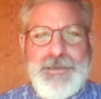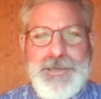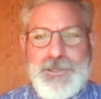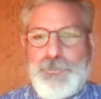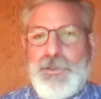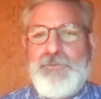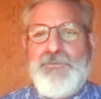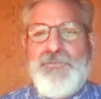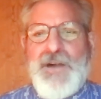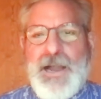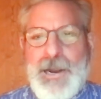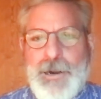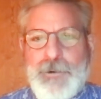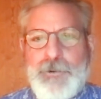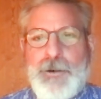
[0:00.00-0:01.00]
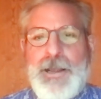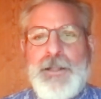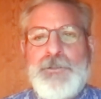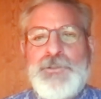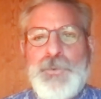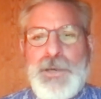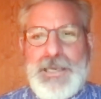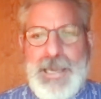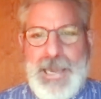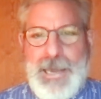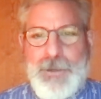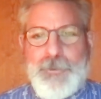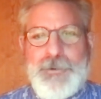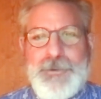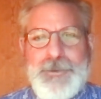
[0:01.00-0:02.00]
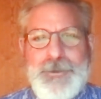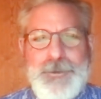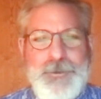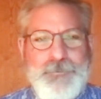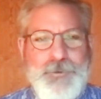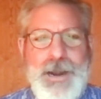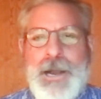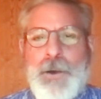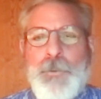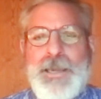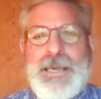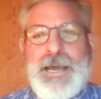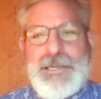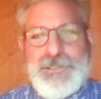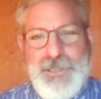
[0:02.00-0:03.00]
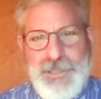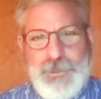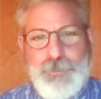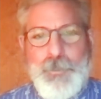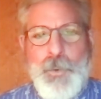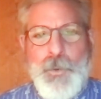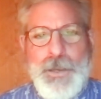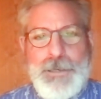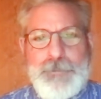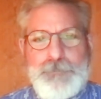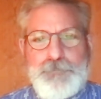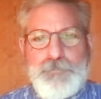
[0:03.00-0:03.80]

has been fired or held to account for how we got to this point.